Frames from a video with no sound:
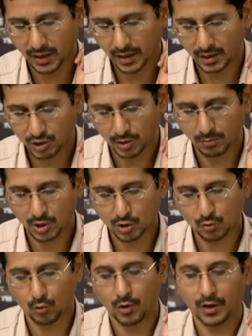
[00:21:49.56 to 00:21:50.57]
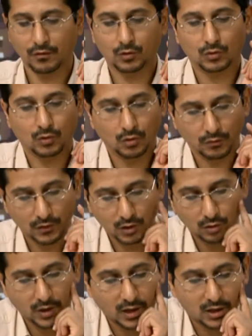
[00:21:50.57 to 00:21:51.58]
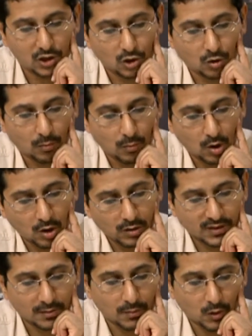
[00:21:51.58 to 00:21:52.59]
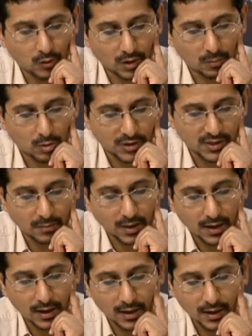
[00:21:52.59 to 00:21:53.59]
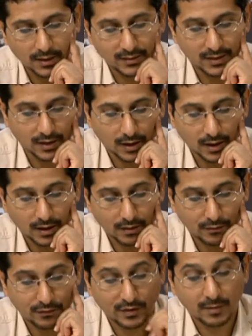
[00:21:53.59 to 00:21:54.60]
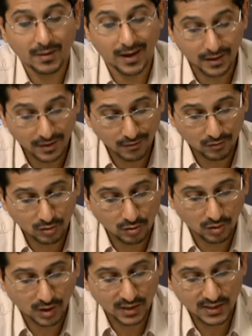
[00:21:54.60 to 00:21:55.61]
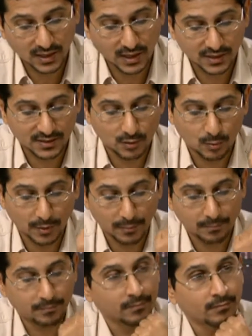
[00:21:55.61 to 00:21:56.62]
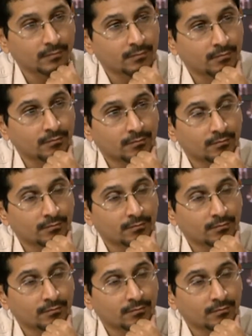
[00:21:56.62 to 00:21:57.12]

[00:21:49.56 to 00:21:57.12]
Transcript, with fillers: talked about it. The next principle, when one feels that someone loves him and cares for his peace, it awakens great